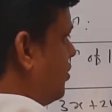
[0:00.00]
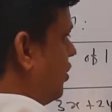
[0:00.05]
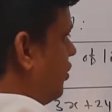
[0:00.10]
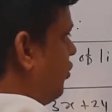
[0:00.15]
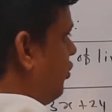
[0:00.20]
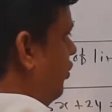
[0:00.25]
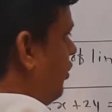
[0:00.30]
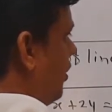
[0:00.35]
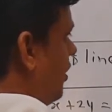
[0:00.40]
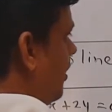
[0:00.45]

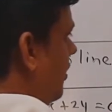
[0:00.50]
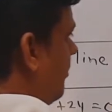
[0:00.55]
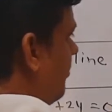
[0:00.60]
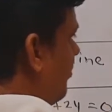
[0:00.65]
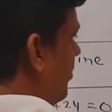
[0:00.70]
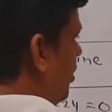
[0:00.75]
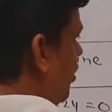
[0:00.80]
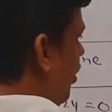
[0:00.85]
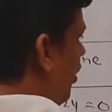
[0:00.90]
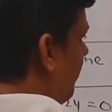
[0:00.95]
0,
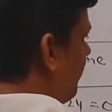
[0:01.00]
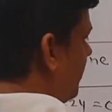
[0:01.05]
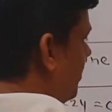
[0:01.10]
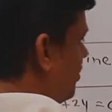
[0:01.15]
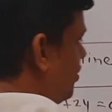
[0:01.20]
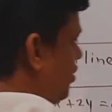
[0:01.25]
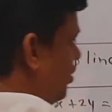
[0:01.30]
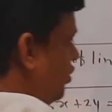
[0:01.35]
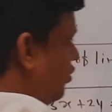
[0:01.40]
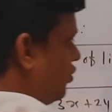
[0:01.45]
b
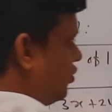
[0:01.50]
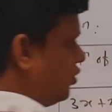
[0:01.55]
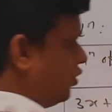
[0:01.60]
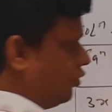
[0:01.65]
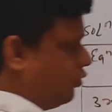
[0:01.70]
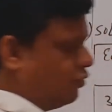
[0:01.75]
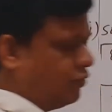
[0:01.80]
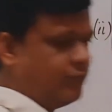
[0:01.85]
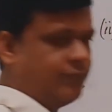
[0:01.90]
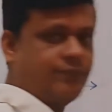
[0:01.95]
of 0,
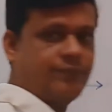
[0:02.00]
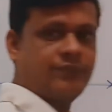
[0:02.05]
0.